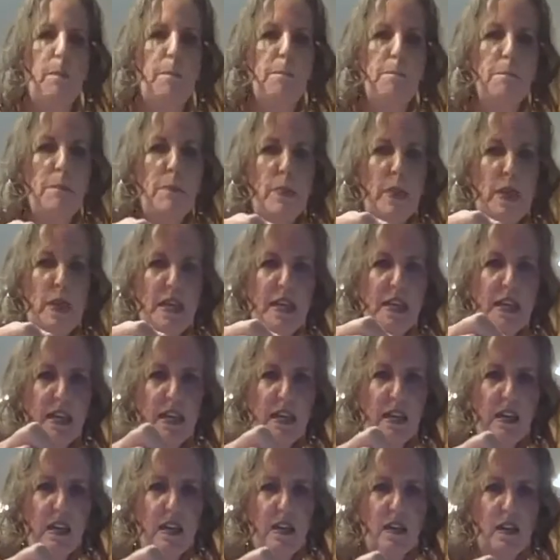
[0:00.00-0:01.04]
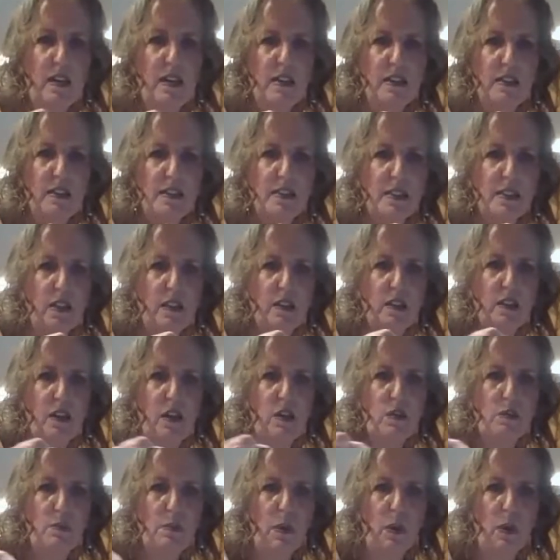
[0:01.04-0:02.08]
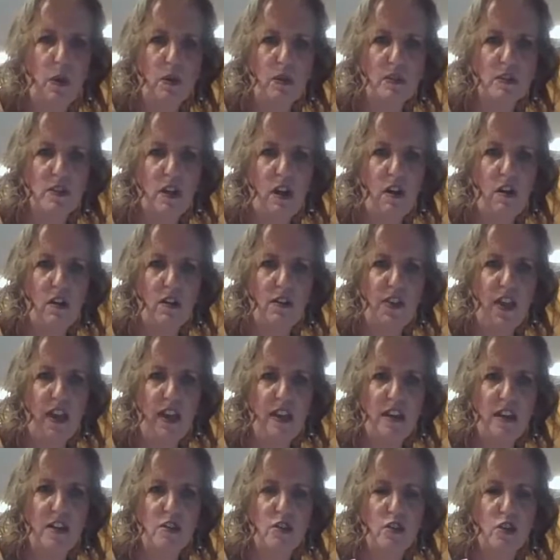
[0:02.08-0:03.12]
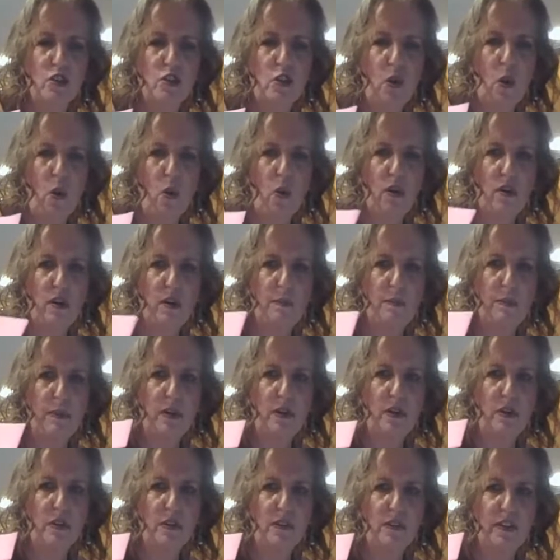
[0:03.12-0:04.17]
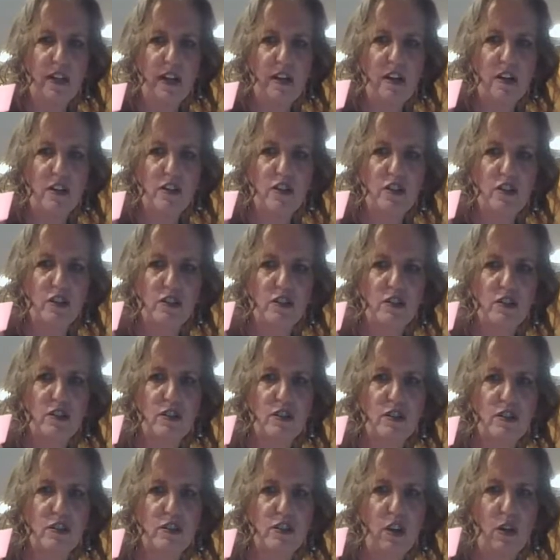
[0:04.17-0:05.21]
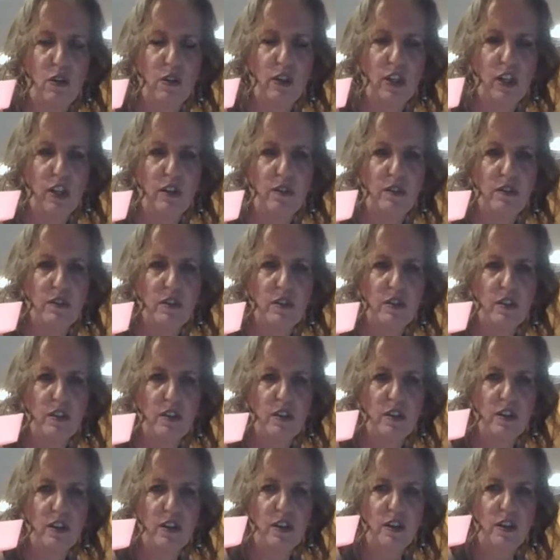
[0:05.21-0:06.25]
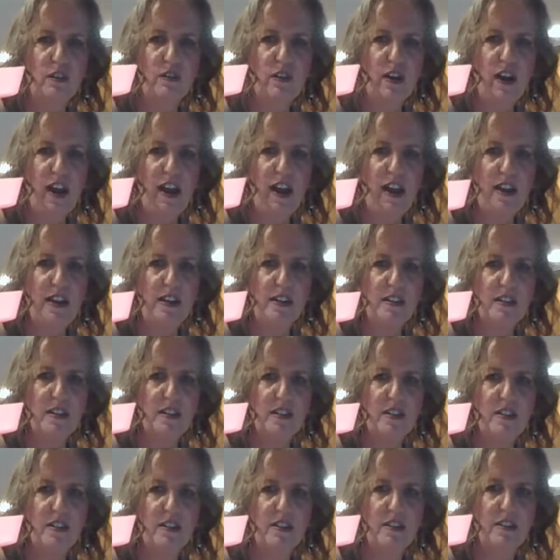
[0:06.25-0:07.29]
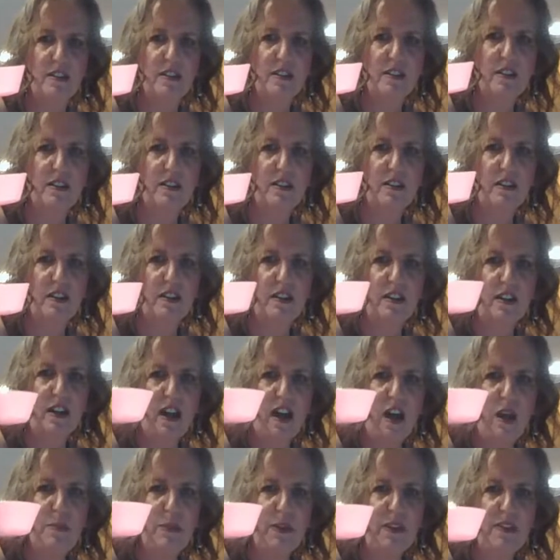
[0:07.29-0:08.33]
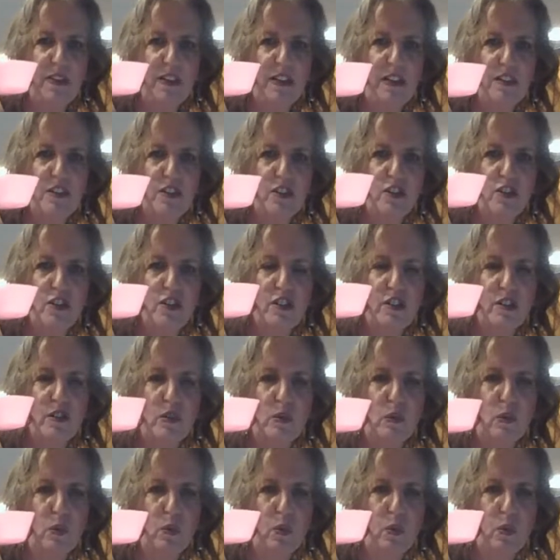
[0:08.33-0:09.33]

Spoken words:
mini silicone molds. Aren't they adorable? They are just so cute, right? I mean, these are just